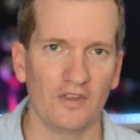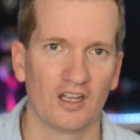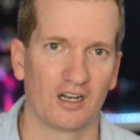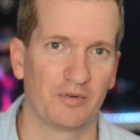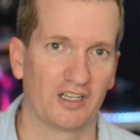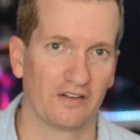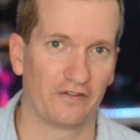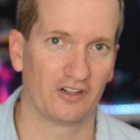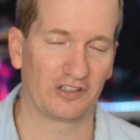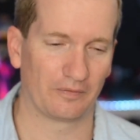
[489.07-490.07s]
But you can
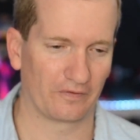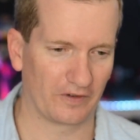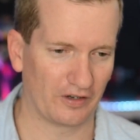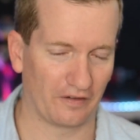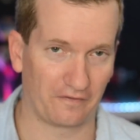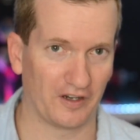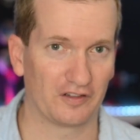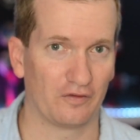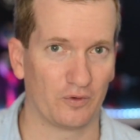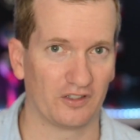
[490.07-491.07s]
find some very
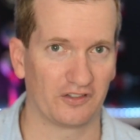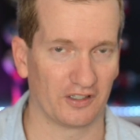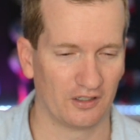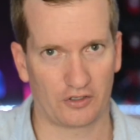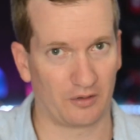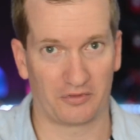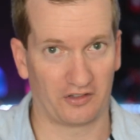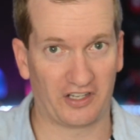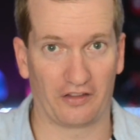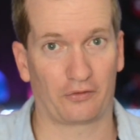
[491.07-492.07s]
effective ones that go up to
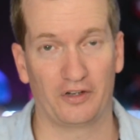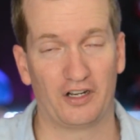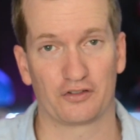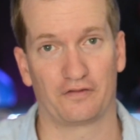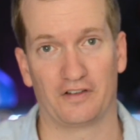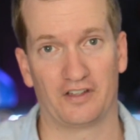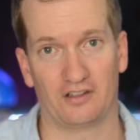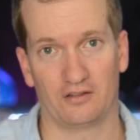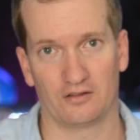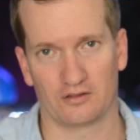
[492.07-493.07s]
say 350
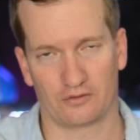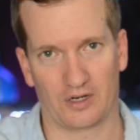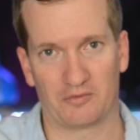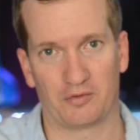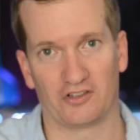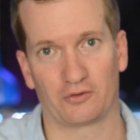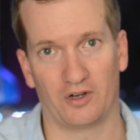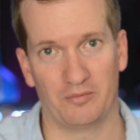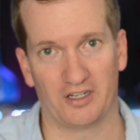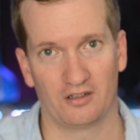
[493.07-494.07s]
grams per square
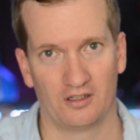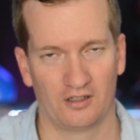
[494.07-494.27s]
meter,